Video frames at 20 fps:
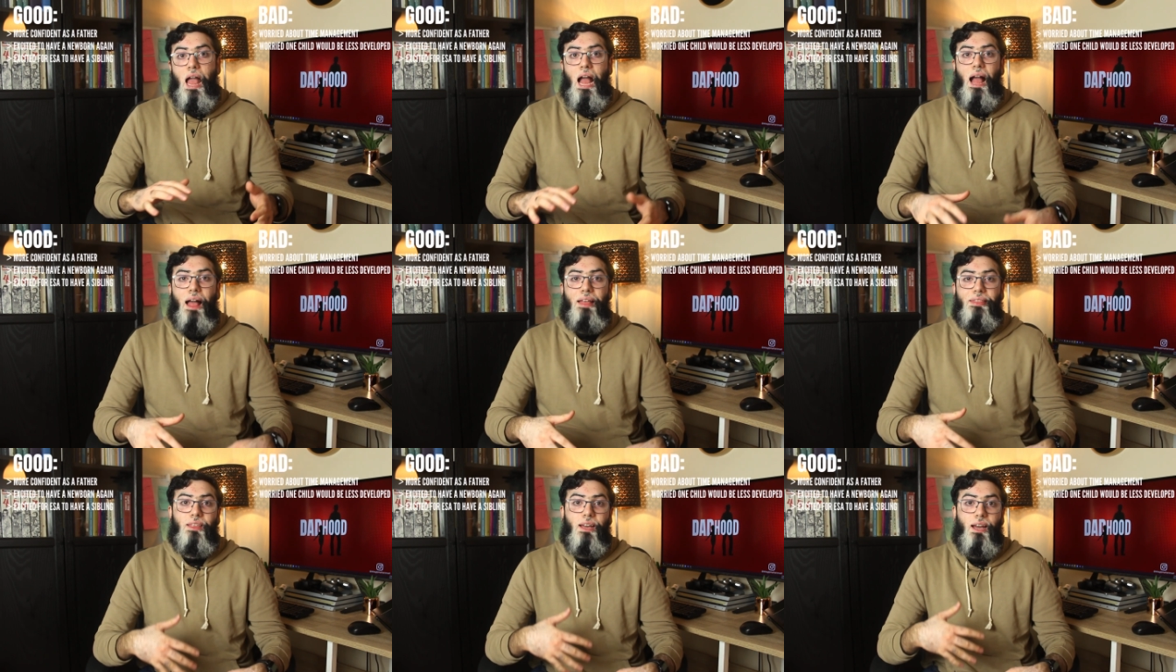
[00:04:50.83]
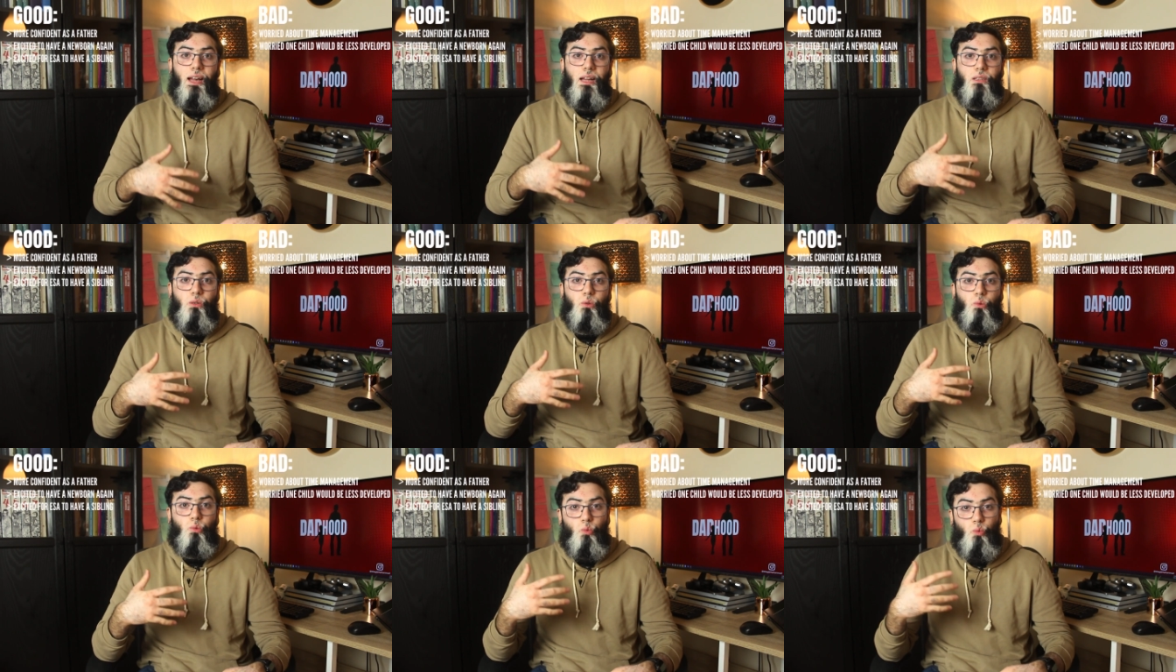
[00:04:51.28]
and
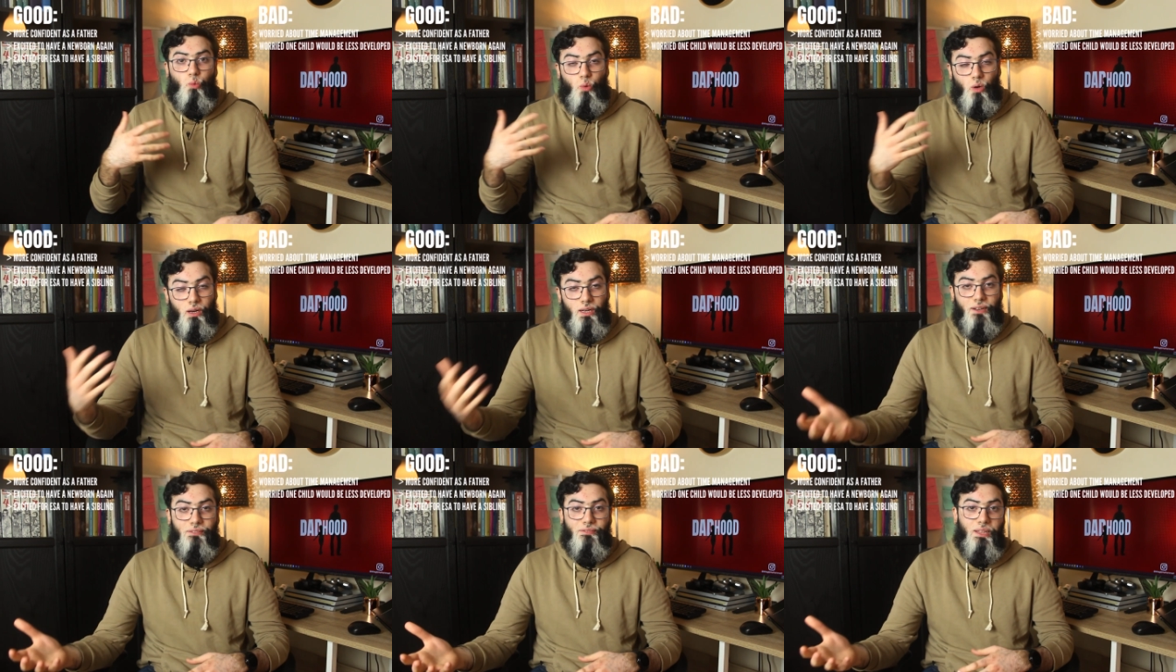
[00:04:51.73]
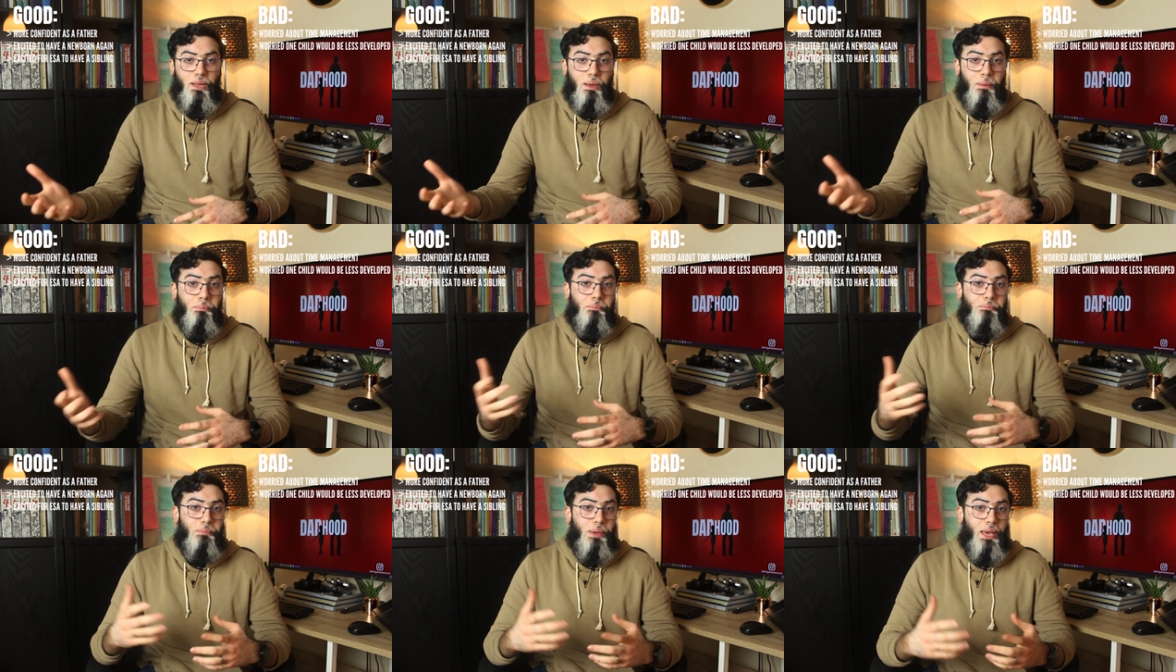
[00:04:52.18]
that one of
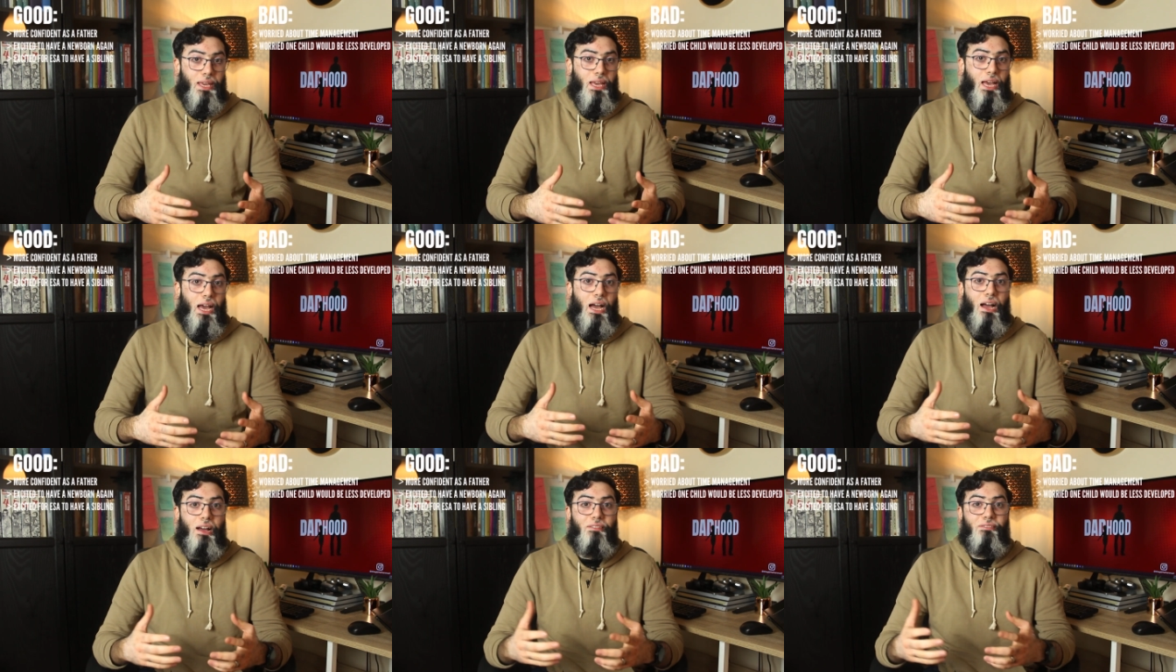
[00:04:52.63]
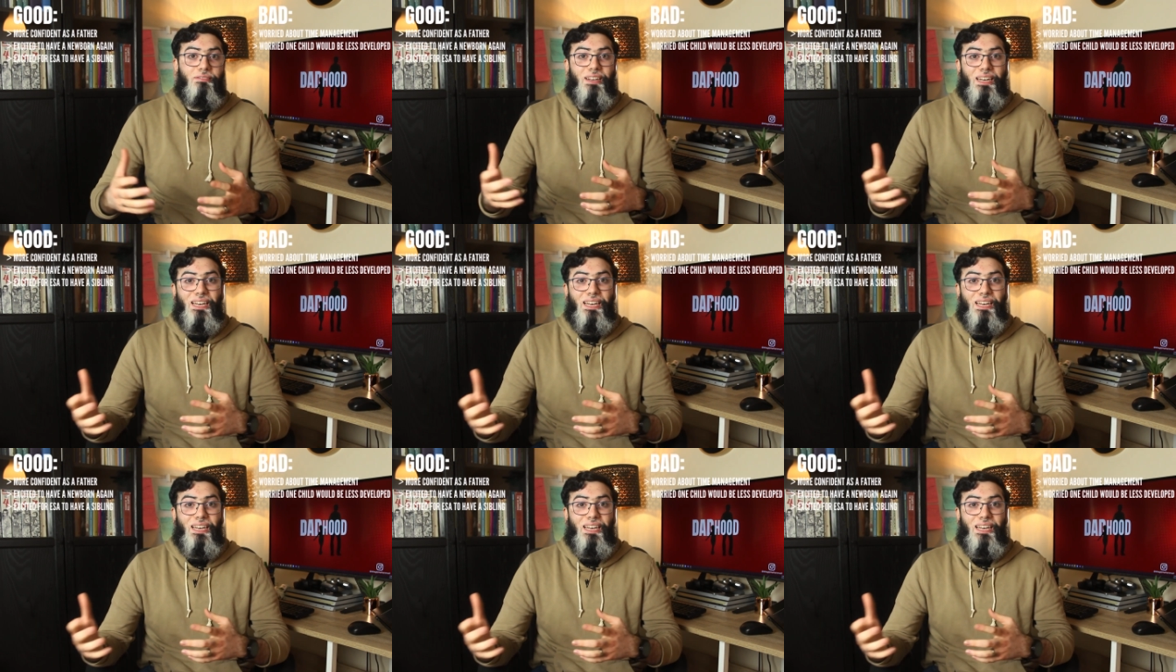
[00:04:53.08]
them may have